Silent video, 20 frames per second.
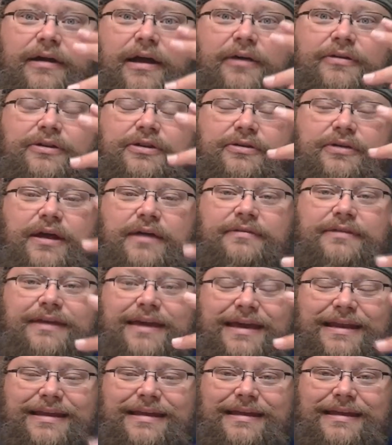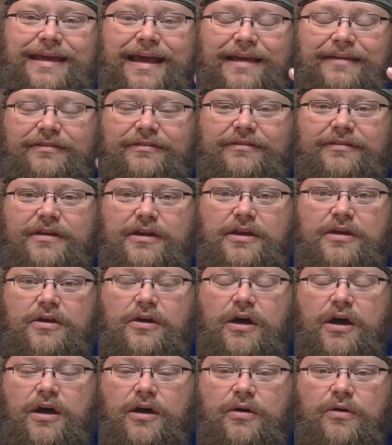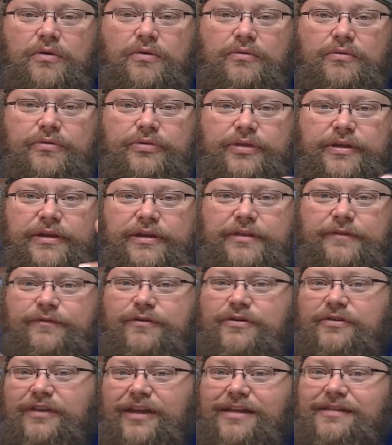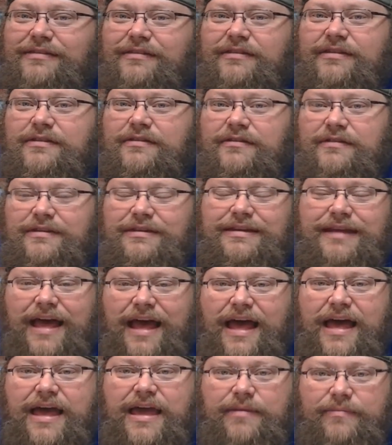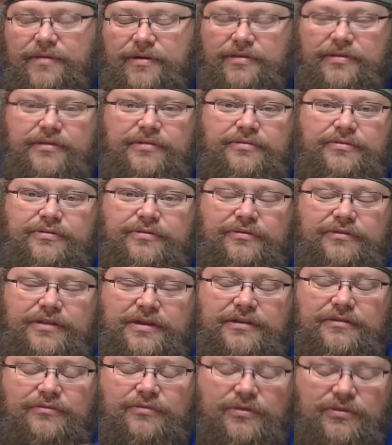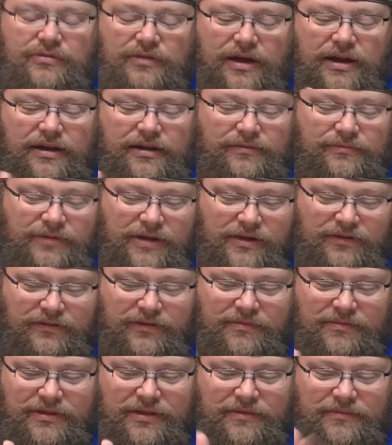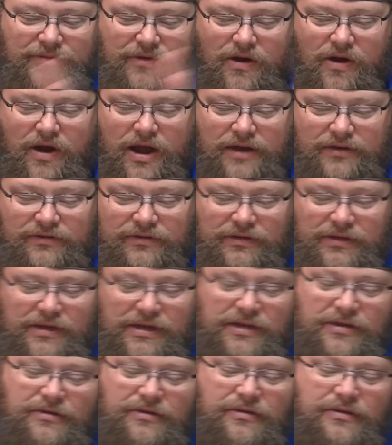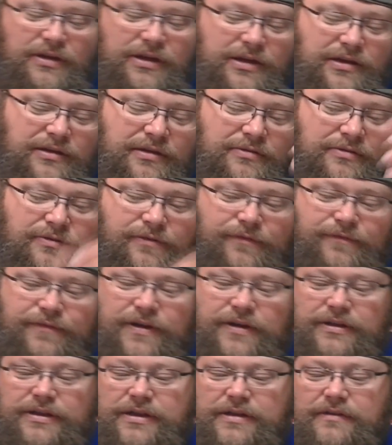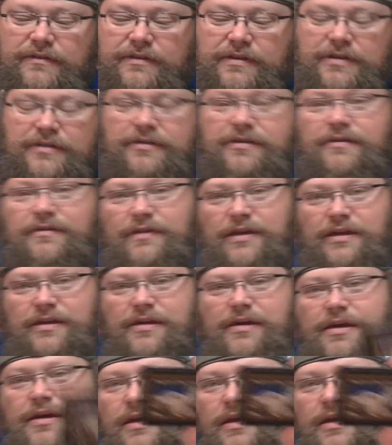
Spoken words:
around, and you have to kind of guess, like, the first instance in time, and those things were created. Now, some of them are actually either, fairly easy, because, like,